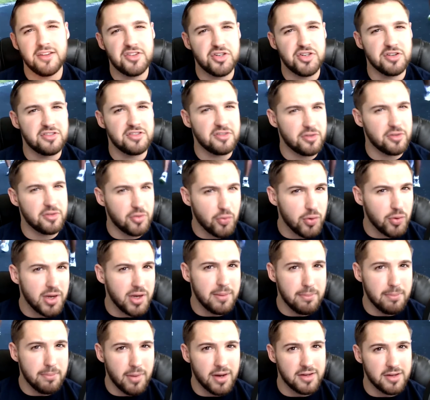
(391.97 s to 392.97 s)
just 3
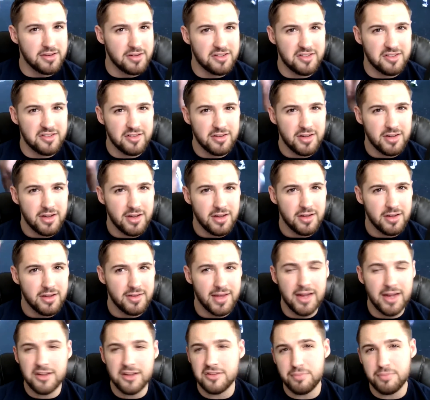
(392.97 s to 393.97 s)
months.
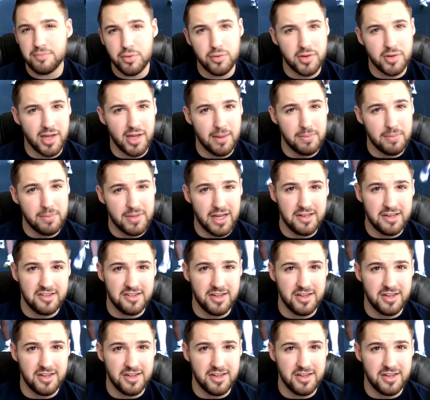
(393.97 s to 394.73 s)
That is boot camp. That's